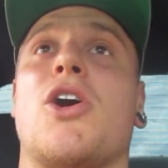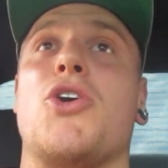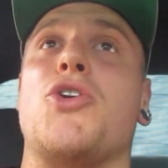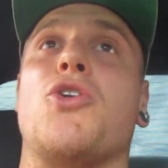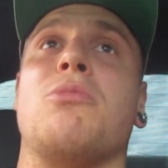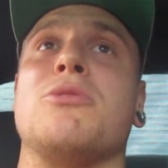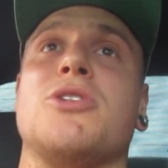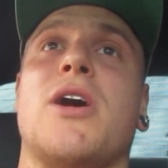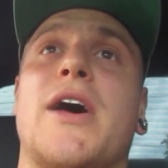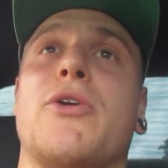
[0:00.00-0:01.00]
on a normal
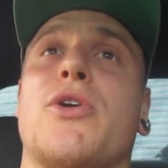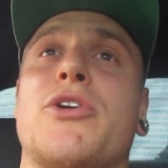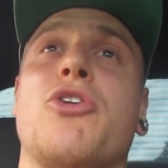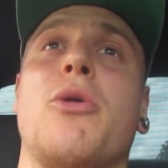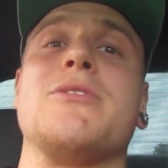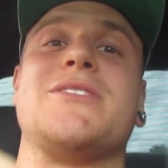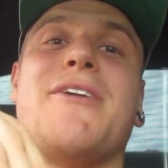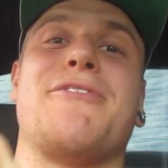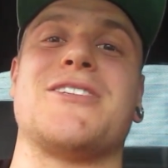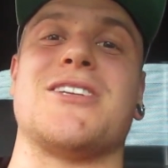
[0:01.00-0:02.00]
diet or a normal
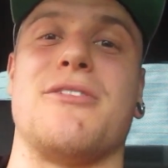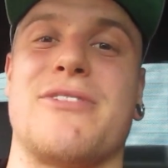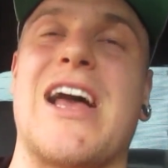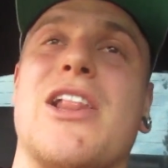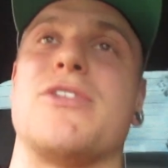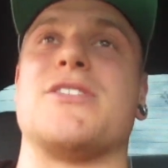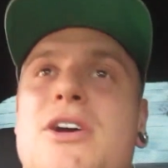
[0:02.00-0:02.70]
deficit of calories.